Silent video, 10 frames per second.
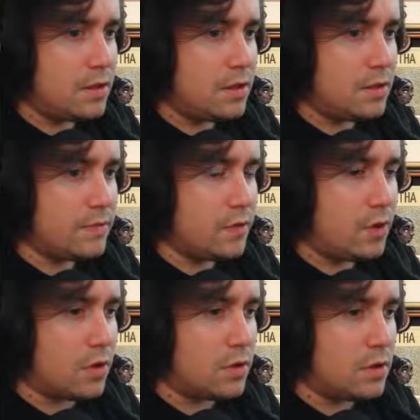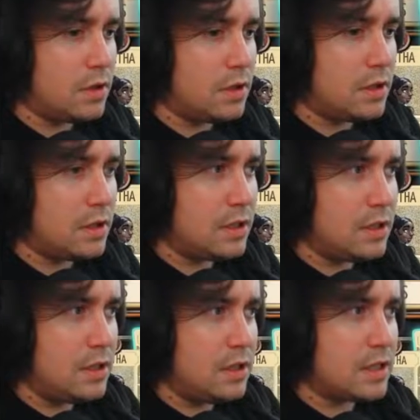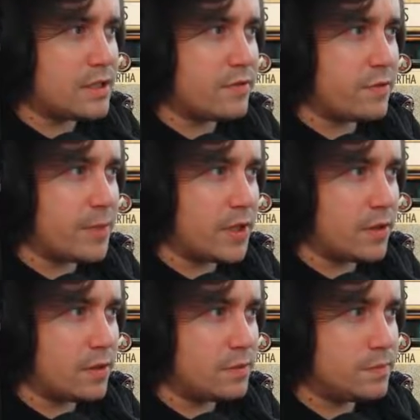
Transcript: Yvonne. That's something better.